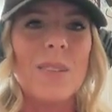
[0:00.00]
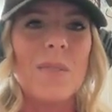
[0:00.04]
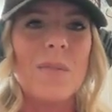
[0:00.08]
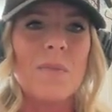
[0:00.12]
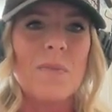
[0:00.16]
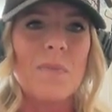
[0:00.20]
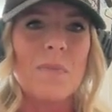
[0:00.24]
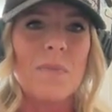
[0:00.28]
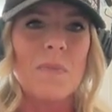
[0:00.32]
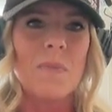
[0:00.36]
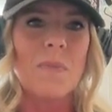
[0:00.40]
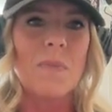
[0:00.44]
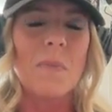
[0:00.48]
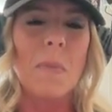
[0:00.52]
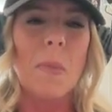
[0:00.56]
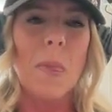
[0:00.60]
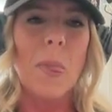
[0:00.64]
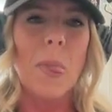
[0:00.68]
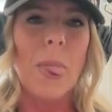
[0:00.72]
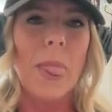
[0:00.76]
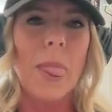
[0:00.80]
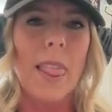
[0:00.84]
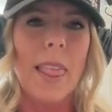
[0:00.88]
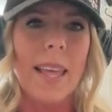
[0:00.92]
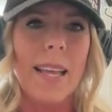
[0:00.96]

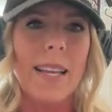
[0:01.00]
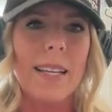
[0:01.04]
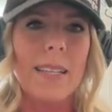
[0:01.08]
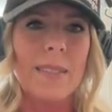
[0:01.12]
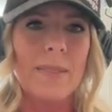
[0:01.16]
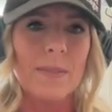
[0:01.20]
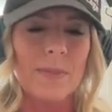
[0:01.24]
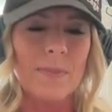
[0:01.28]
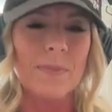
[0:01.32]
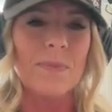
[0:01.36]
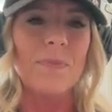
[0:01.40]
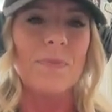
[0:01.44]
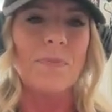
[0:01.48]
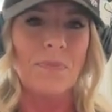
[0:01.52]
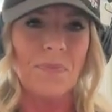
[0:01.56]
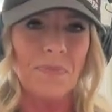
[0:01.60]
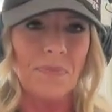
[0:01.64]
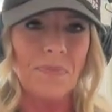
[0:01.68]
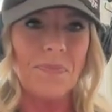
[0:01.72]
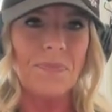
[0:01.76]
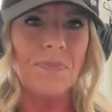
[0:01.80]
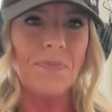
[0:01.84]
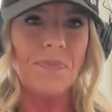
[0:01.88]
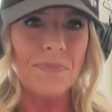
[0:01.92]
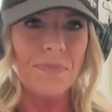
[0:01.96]

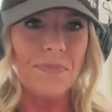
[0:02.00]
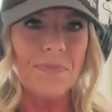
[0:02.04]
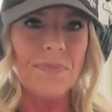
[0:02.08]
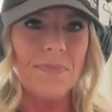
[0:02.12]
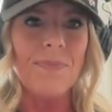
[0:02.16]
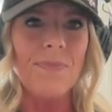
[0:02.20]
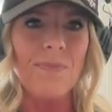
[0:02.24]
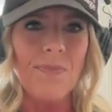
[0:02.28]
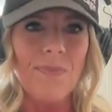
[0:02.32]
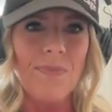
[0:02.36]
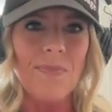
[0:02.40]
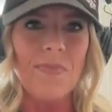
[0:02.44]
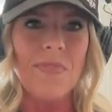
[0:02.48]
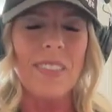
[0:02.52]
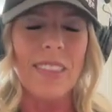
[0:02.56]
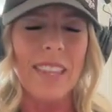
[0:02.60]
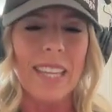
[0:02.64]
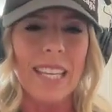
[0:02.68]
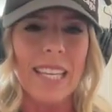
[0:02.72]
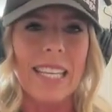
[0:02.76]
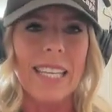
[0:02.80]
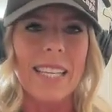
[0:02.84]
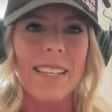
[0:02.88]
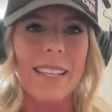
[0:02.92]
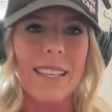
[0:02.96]

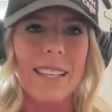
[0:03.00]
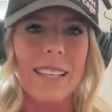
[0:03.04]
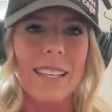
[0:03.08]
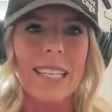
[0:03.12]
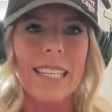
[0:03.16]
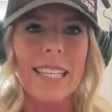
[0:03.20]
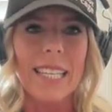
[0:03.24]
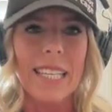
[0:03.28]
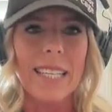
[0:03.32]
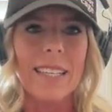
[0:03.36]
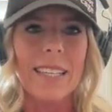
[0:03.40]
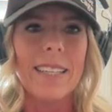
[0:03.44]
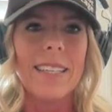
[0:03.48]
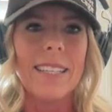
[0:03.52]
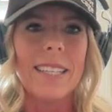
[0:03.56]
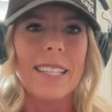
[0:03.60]
This person isn't speaking.